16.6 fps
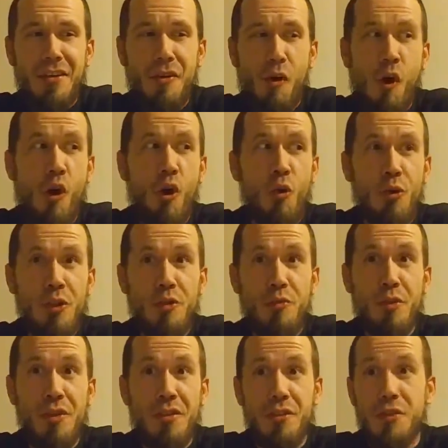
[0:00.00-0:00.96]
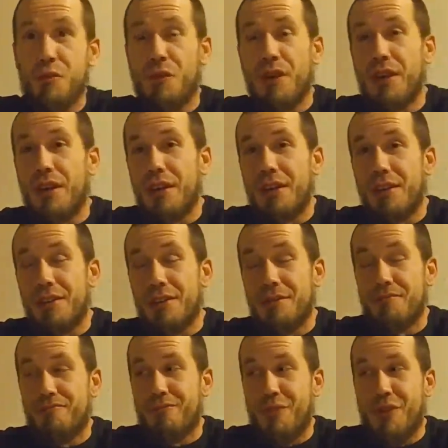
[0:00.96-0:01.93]
always been this way and
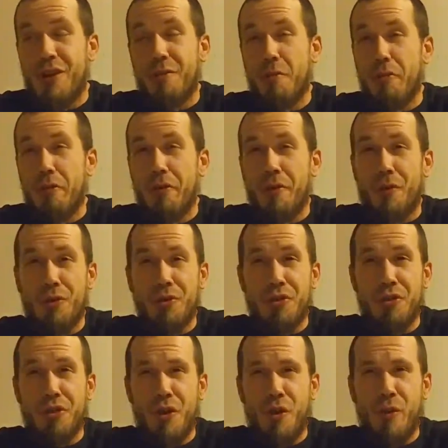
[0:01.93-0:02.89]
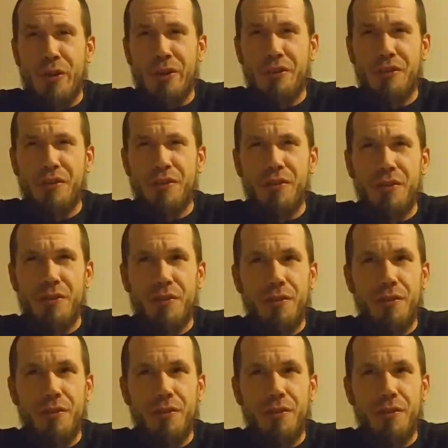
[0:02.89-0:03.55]
it's probably always going to,